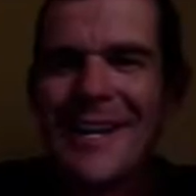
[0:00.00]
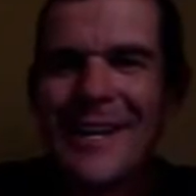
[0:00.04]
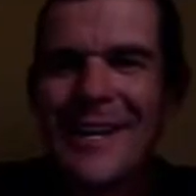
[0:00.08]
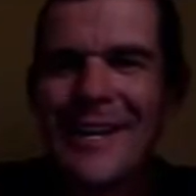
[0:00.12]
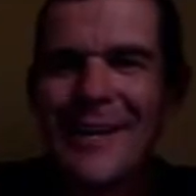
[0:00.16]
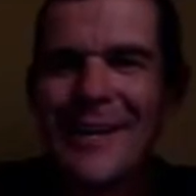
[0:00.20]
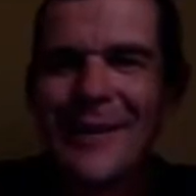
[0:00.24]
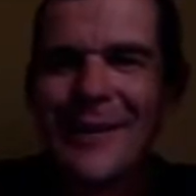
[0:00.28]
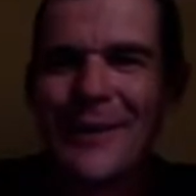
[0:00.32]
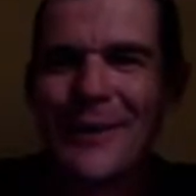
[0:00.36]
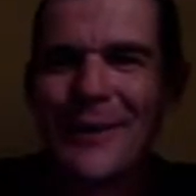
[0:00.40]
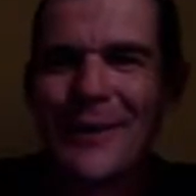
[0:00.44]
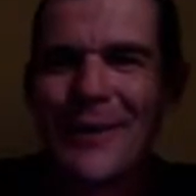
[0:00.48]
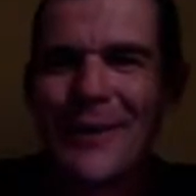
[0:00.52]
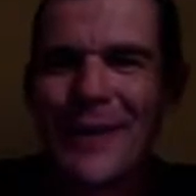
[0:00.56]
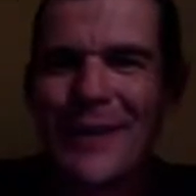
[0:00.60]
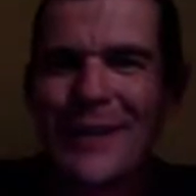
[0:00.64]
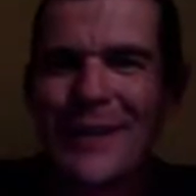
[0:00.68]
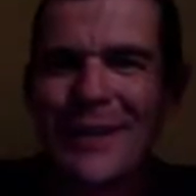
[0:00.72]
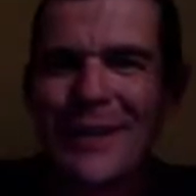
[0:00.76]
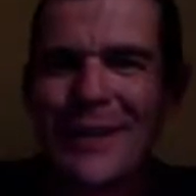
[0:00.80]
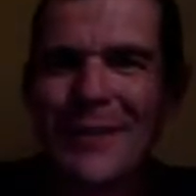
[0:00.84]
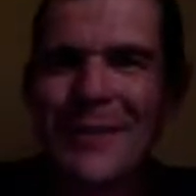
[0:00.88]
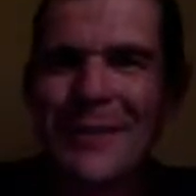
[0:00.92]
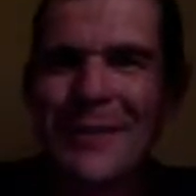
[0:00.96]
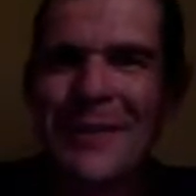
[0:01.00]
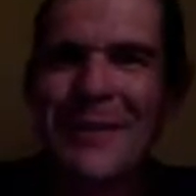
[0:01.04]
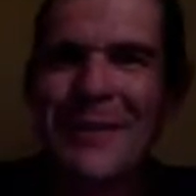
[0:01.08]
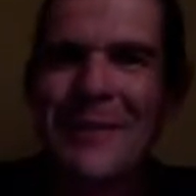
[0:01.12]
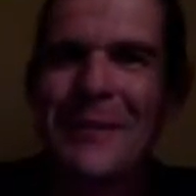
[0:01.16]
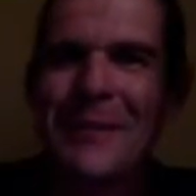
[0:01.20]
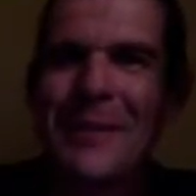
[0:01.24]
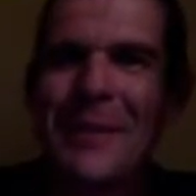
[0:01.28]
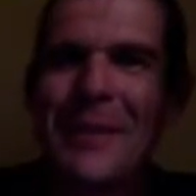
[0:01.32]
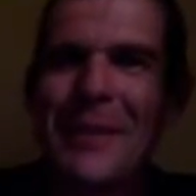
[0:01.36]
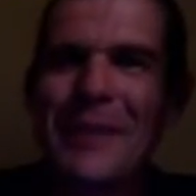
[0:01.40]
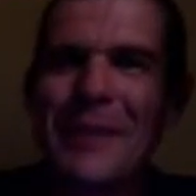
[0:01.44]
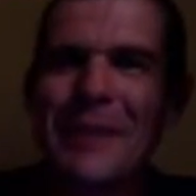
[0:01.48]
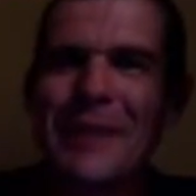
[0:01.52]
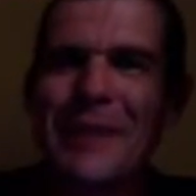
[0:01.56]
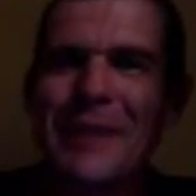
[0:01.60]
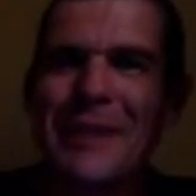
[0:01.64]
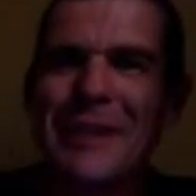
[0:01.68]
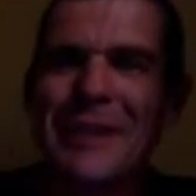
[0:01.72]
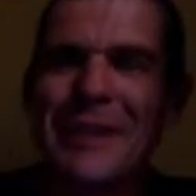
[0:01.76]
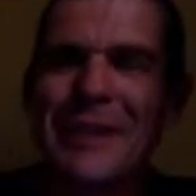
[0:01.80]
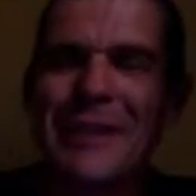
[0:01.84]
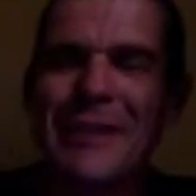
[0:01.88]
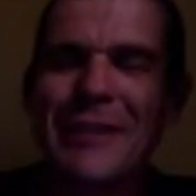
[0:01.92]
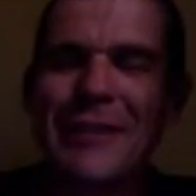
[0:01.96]
If you're fucking, you could be in the big ring.
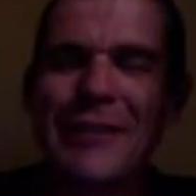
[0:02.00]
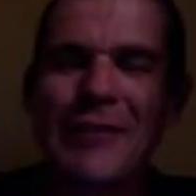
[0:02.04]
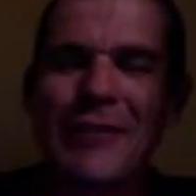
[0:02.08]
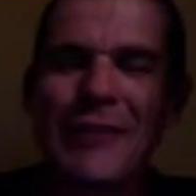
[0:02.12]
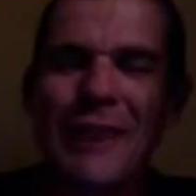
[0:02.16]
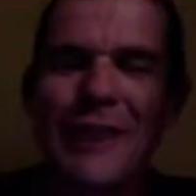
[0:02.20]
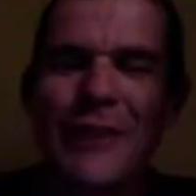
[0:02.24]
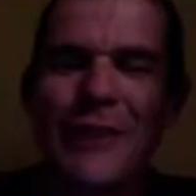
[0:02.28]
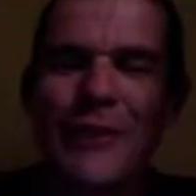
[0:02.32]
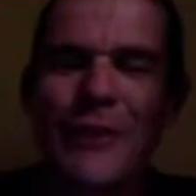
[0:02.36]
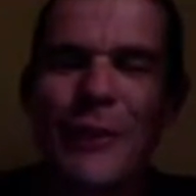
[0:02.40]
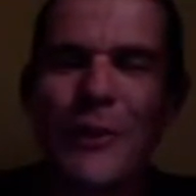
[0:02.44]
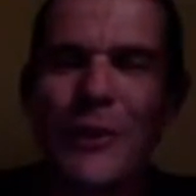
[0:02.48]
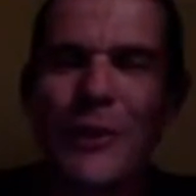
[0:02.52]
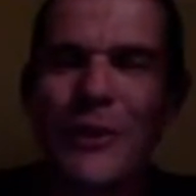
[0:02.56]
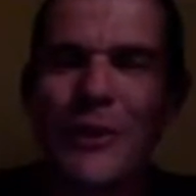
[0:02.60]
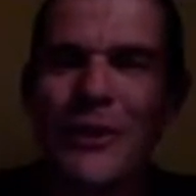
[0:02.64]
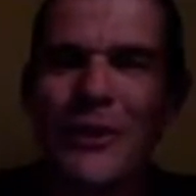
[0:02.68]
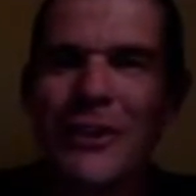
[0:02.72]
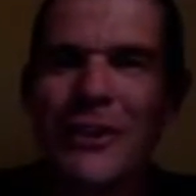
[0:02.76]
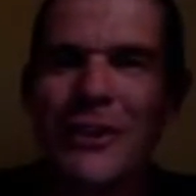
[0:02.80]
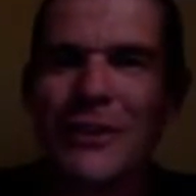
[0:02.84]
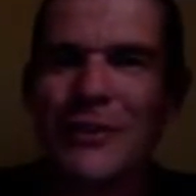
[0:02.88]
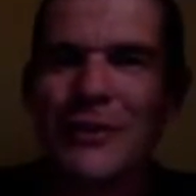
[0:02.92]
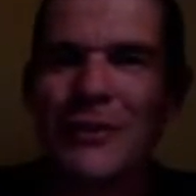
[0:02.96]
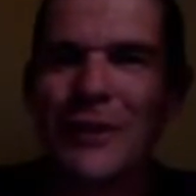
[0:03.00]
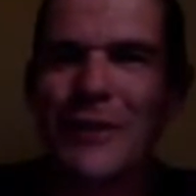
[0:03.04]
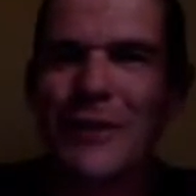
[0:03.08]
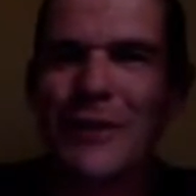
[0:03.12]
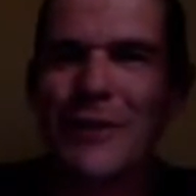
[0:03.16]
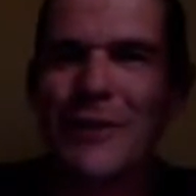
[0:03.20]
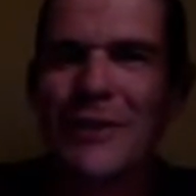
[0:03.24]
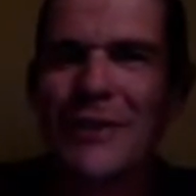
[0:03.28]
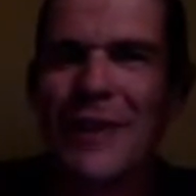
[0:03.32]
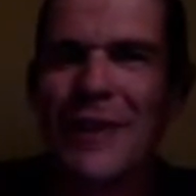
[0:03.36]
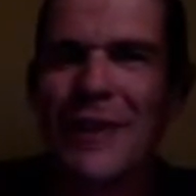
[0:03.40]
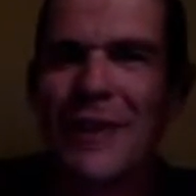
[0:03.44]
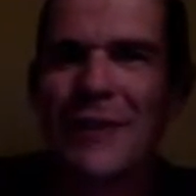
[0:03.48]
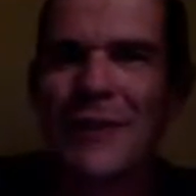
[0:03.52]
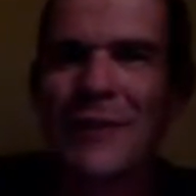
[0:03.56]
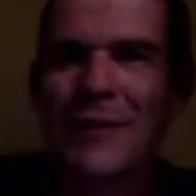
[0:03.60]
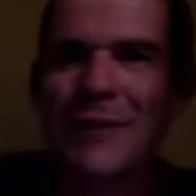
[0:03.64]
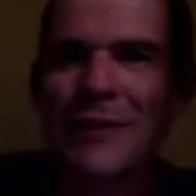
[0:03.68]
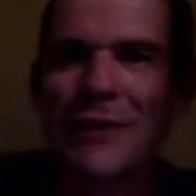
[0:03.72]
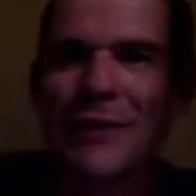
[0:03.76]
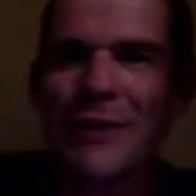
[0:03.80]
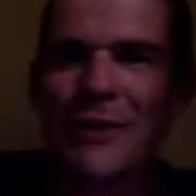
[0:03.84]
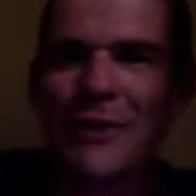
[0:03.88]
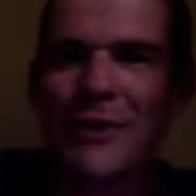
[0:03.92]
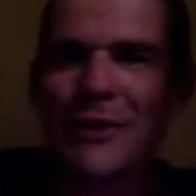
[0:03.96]
You could even run a 46 front chain ring
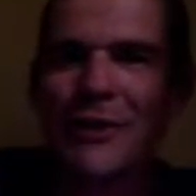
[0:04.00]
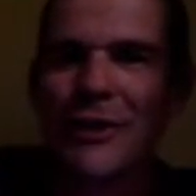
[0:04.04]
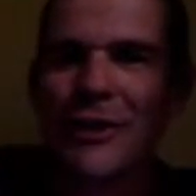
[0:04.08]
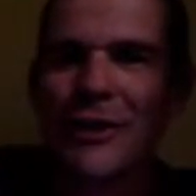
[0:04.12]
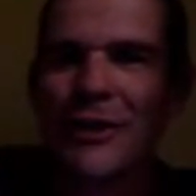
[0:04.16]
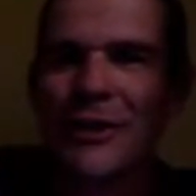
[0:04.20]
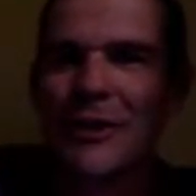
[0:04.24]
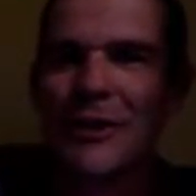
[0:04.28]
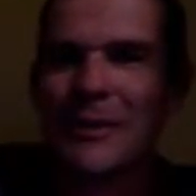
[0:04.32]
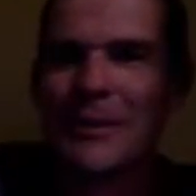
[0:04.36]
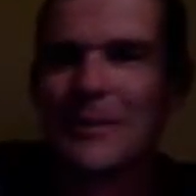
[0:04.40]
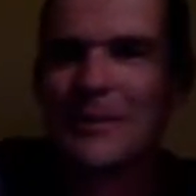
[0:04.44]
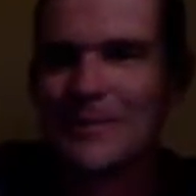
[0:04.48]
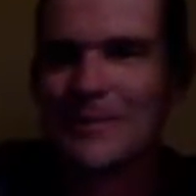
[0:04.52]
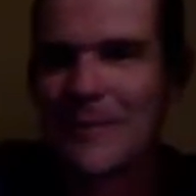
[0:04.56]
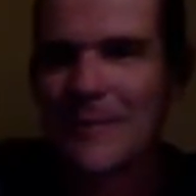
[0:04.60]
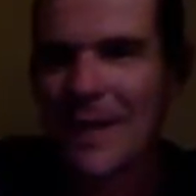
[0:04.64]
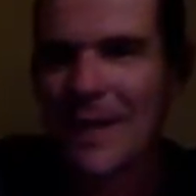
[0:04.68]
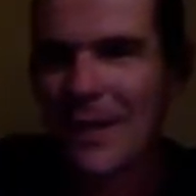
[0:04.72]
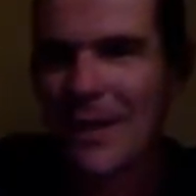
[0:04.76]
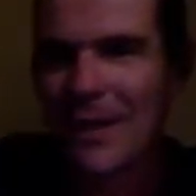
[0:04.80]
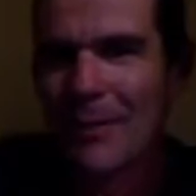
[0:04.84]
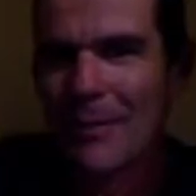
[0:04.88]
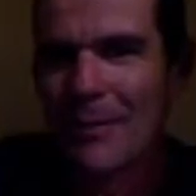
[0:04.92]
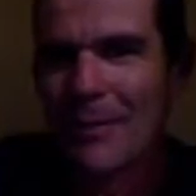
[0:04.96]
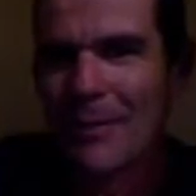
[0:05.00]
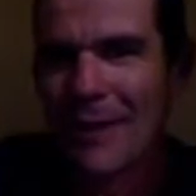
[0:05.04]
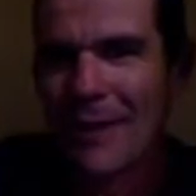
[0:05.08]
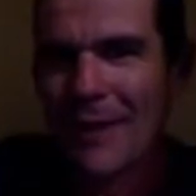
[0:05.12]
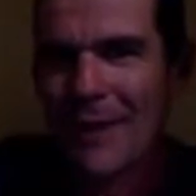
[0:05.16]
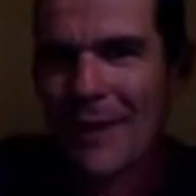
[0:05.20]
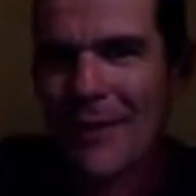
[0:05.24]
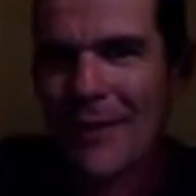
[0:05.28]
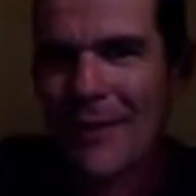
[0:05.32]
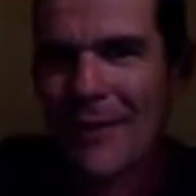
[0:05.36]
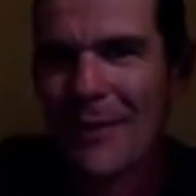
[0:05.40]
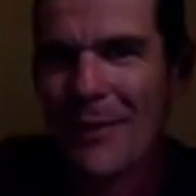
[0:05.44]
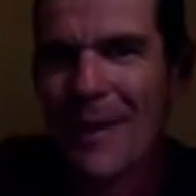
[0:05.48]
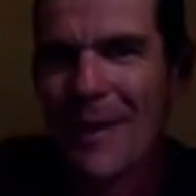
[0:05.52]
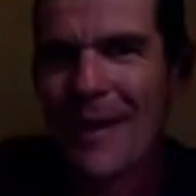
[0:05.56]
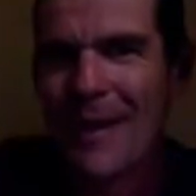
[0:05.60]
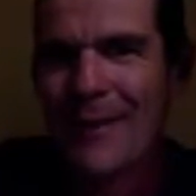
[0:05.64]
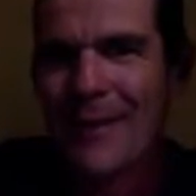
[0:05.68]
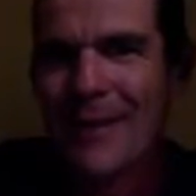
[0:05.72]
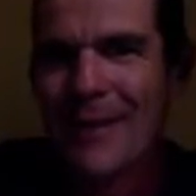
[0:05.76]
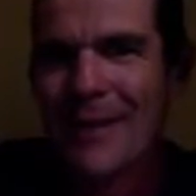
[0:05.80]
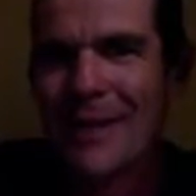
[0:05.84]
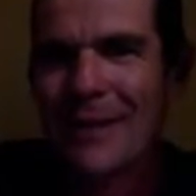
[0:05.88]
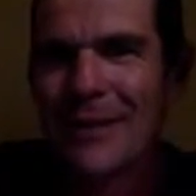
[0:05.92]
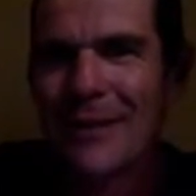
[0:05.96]
cross style and on
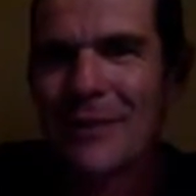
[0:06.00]
back, mate.